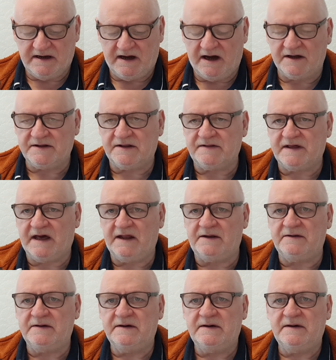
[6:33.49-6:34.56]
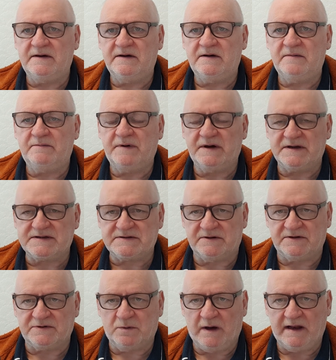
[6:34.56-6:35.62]
other than personal
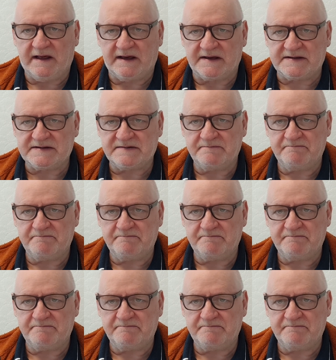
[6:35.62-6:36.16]
dwellings.